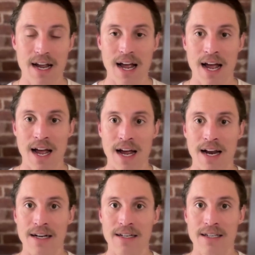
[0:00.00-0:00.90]

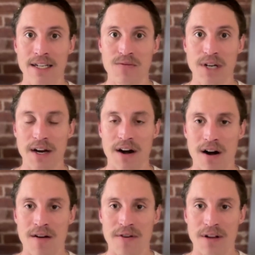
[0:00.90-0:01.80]
And it's really
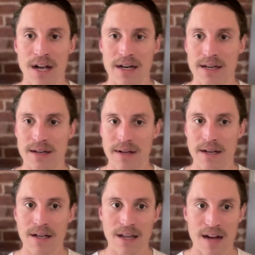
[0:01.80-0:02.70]
hard for like
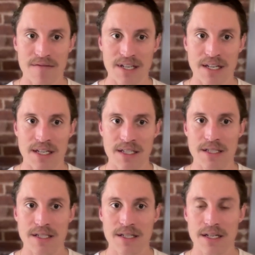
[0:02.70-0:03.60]

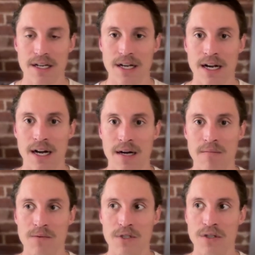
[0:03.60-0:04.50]
lefties
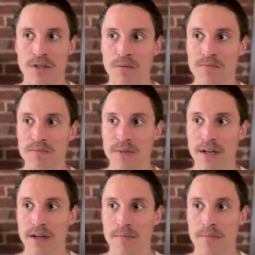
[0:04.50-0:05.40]
to
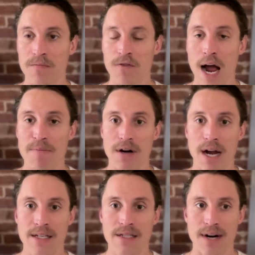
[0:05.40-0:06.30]
wrap their
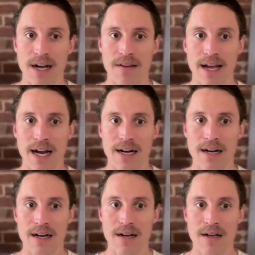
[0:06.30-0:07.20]
heads around that.
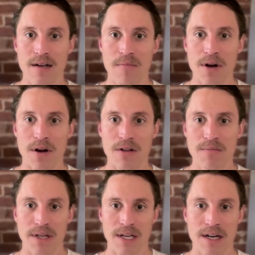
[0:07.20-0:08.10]
But
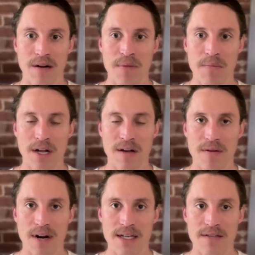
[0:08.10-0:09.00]
ultimately, people have the
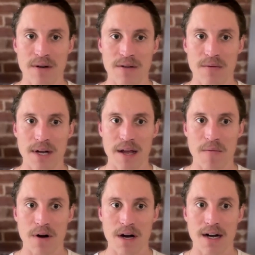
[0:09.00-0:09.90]
right to vote the way they
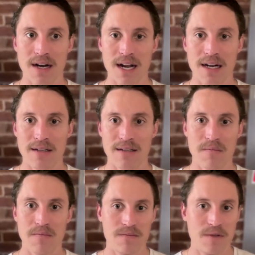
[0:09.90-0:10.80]
want, and
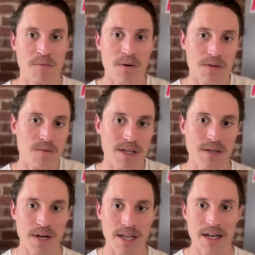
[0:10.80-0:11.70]
the polls went
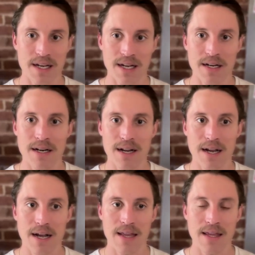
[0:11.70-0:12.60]
the way they did.
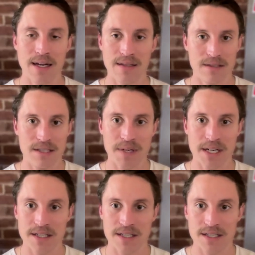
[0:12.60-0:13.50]
I think just
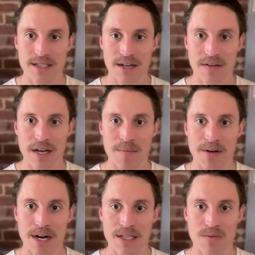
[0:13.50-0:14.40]
because the
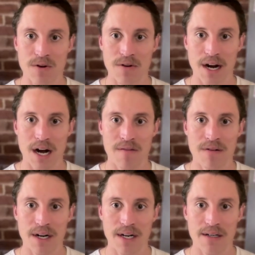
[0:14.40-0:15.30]
Democrats weren't really
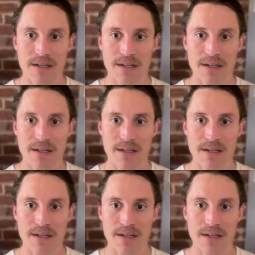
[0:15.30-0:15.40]
offering